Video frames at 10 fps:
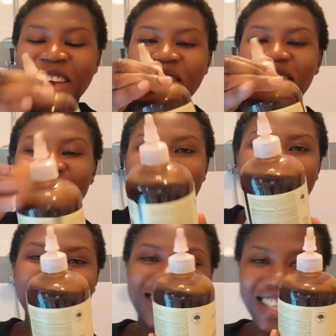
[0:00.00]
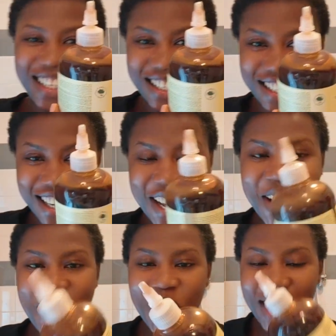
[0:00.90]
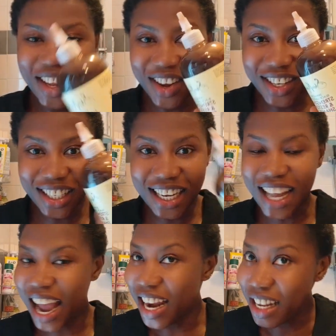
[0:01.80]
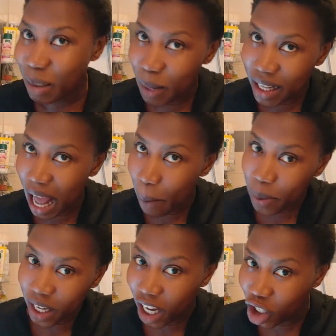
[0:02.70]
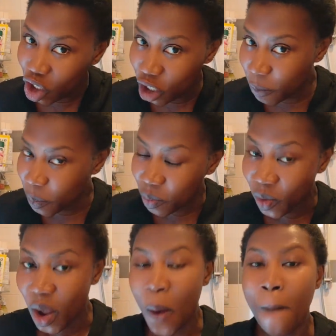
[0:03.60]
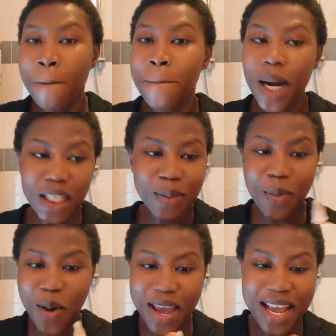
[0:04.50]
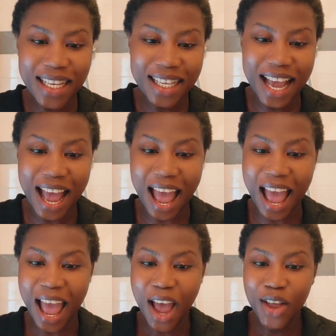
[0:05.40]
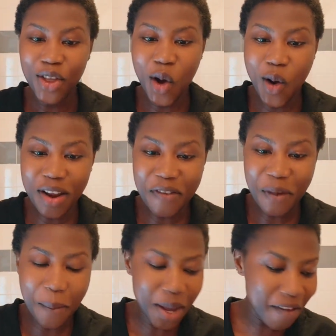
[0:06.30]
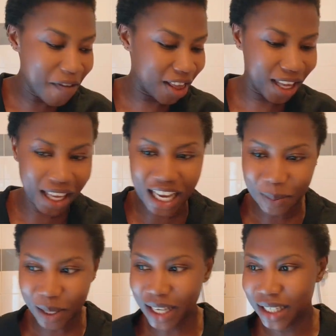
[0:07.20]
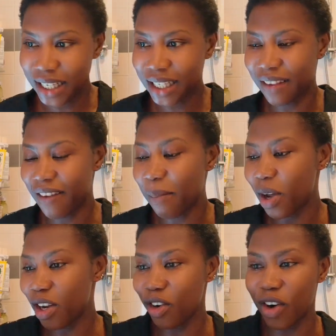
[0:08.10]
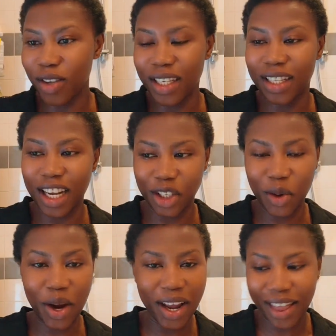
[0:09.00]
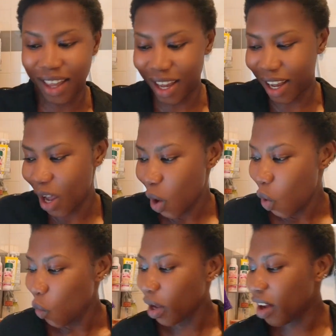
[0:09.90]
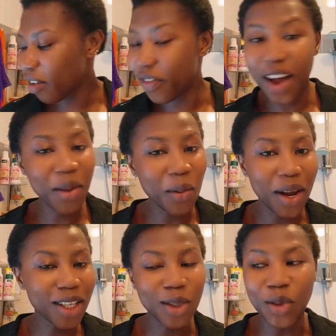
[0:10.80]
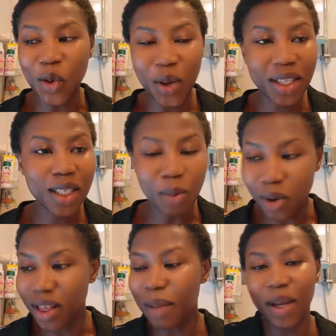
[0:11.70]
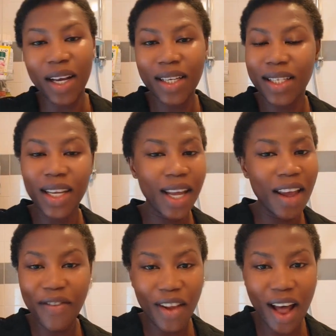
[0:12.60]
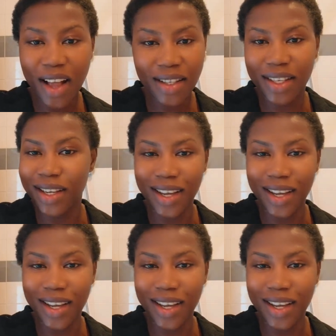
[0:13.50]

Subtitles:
You can use it, and it makes application much more easier. Not only for me, for the kids, because listen, if I'm gonna grow this natural hair thing, we're gonna find a way to do it smoothly, because if not,